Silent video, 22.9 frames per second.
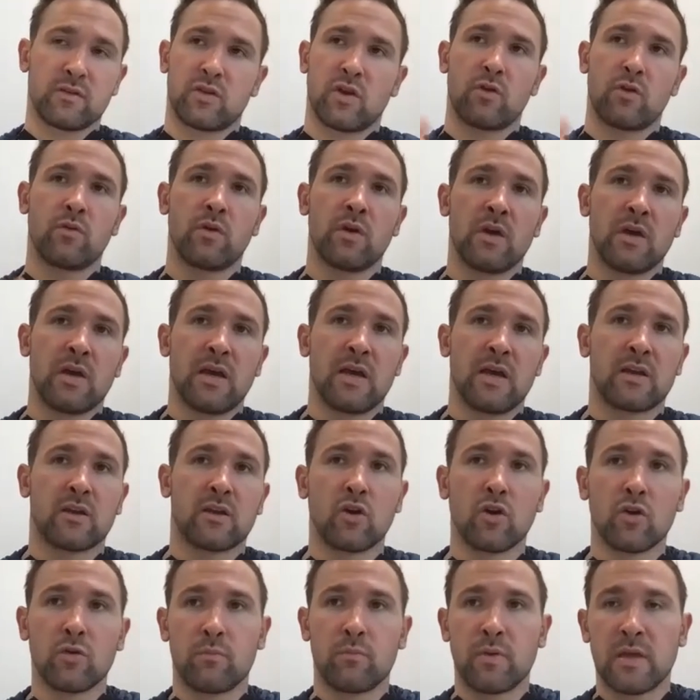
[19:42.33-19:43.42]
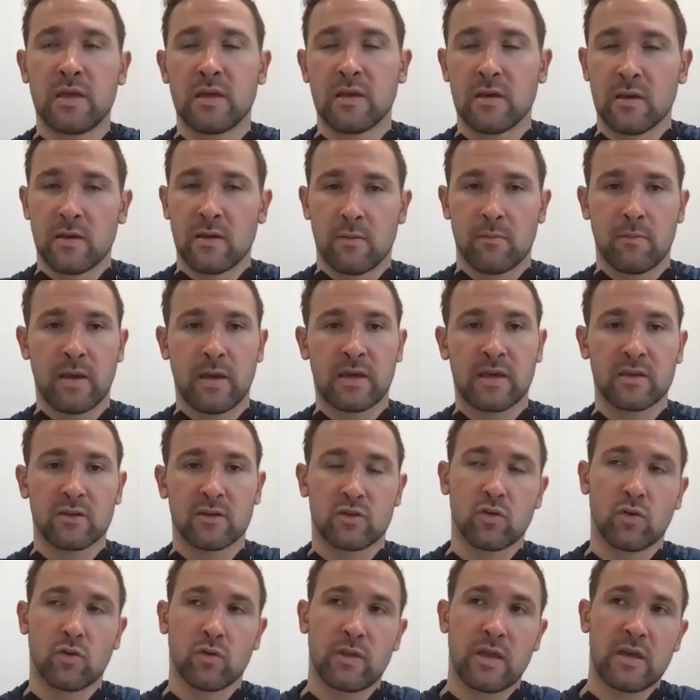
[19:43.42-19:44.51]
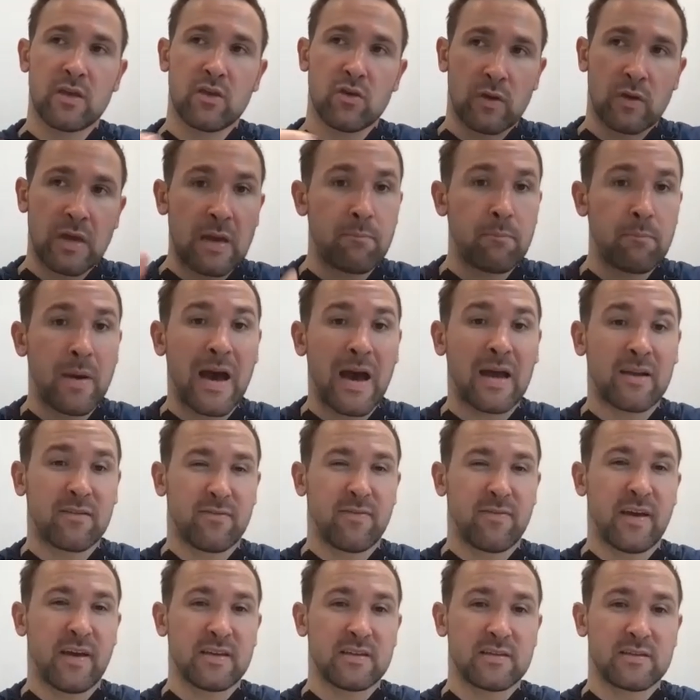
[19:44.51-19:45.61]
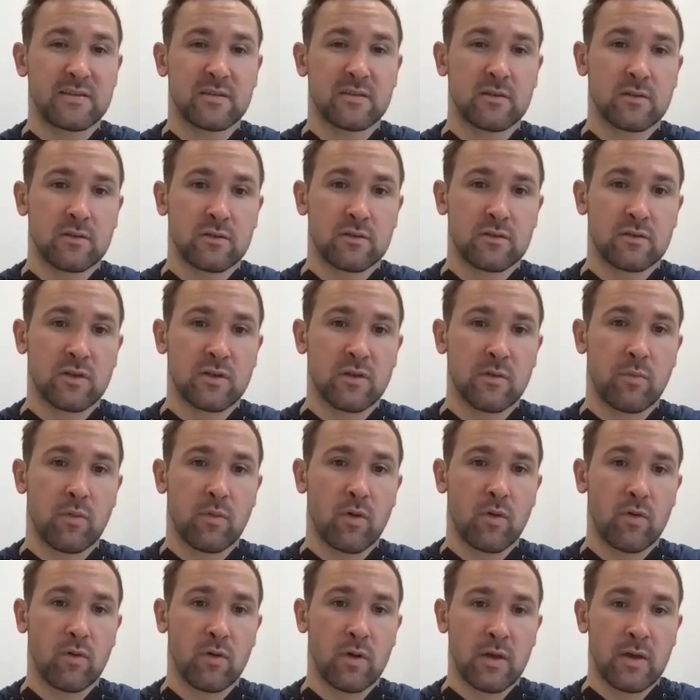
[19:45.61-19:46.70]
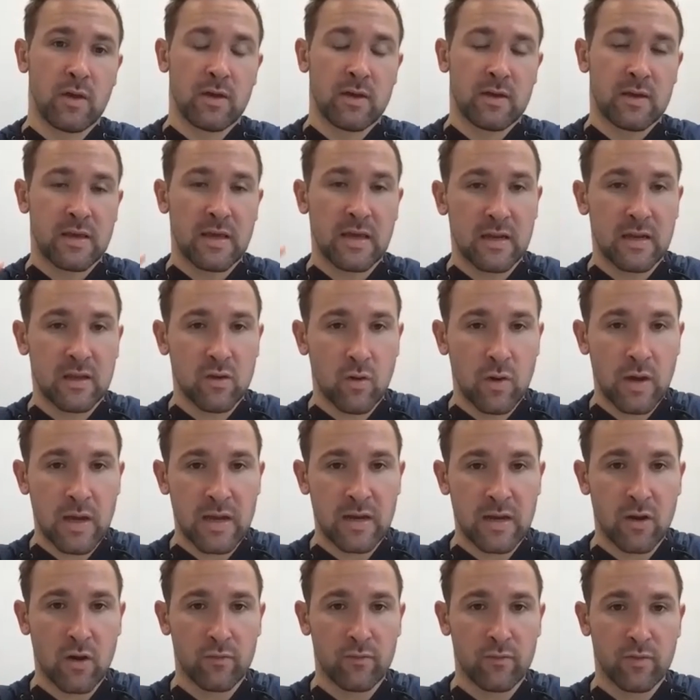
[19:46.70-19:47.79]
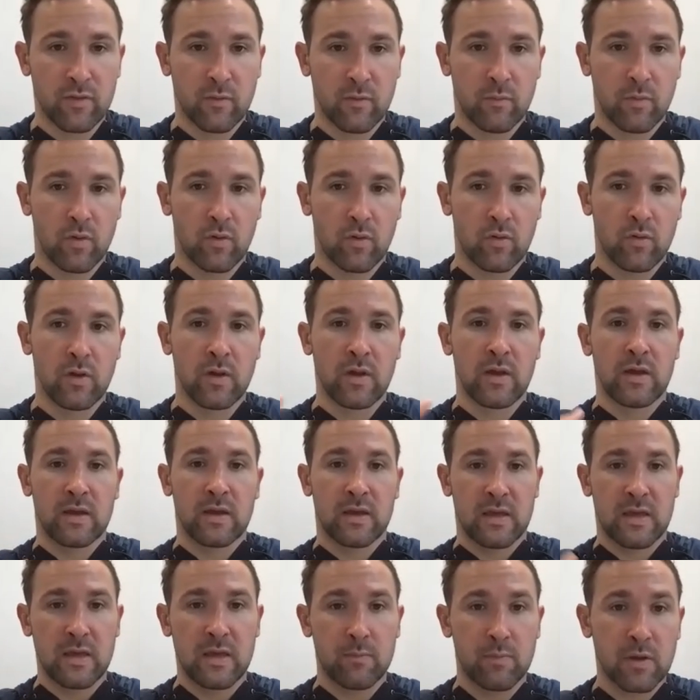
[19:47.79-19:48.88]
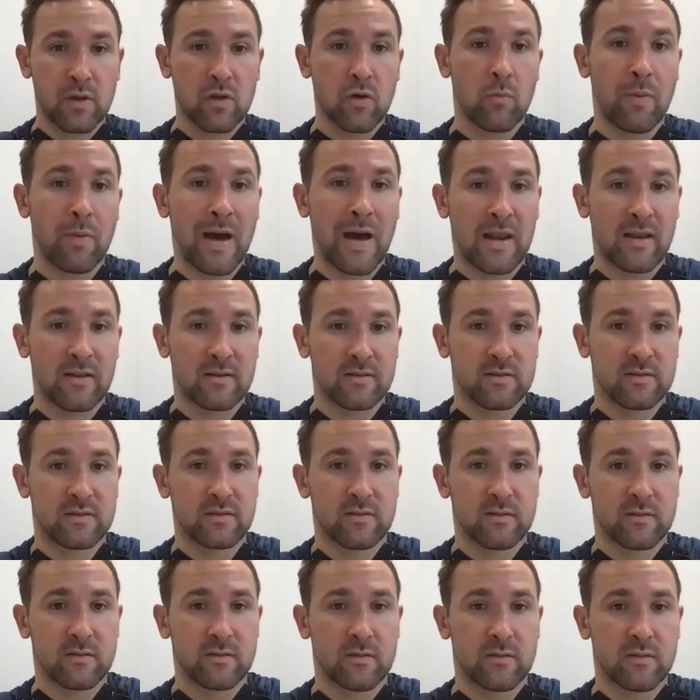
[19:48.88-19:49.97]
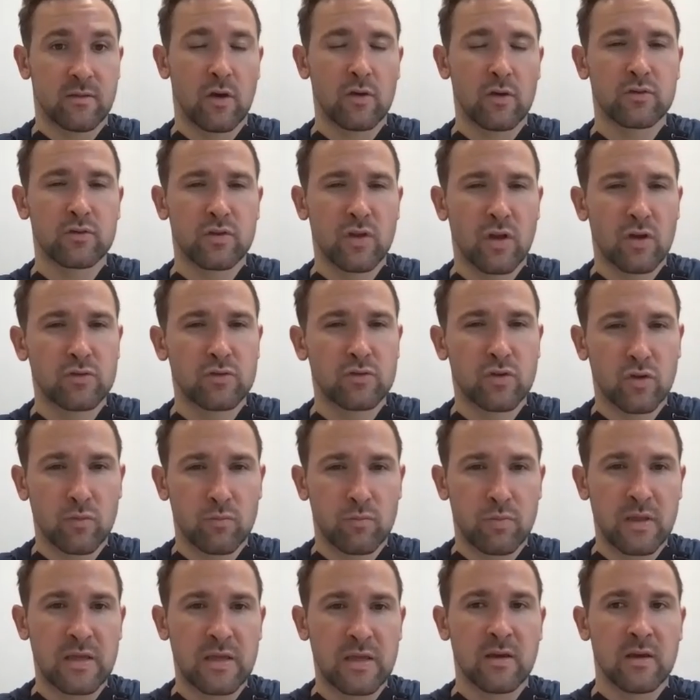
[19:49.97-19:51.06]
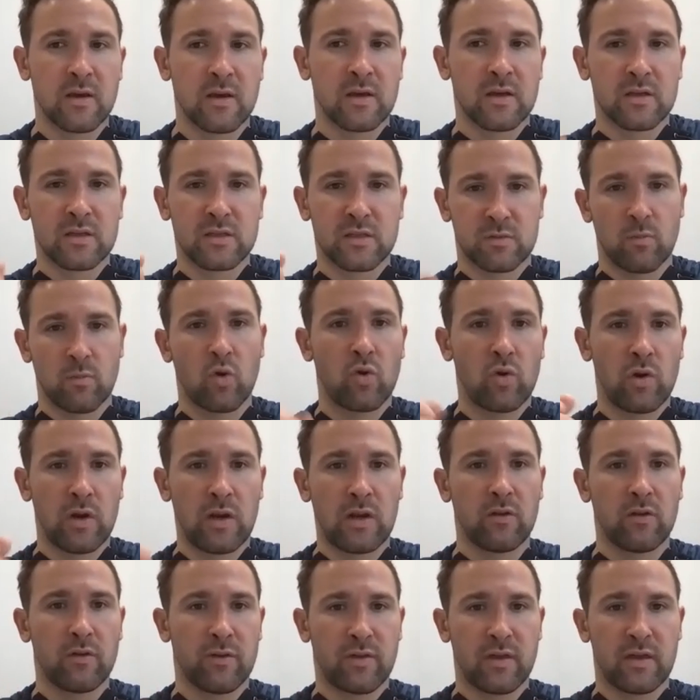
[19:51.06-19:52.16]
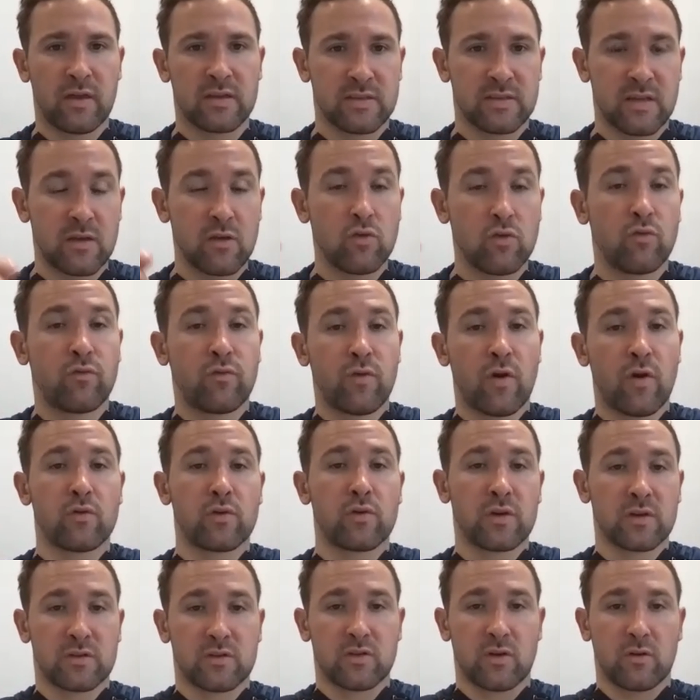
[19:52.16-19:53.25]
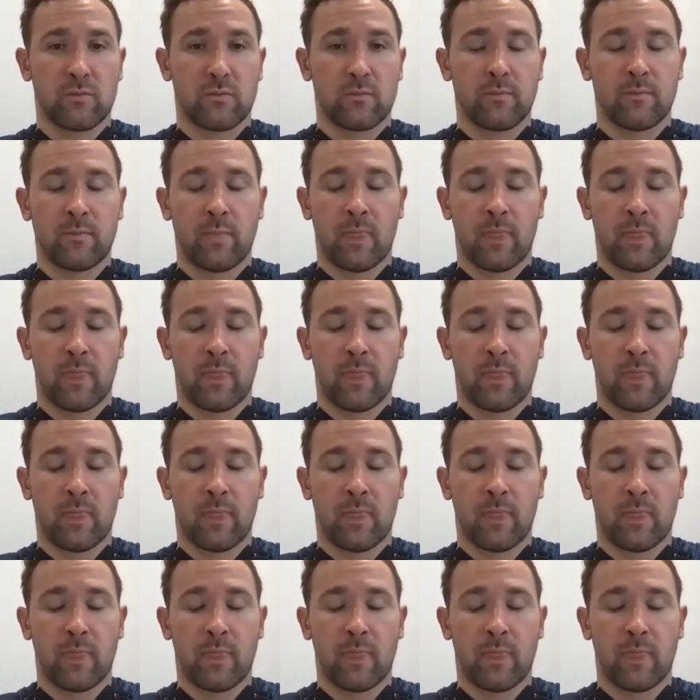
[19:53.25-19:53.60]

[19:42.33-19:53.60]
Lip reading: So it could be making sure that you get bat face to the ball, getting your head over the ball, keeping your balance. Those could be small little things that you focus on.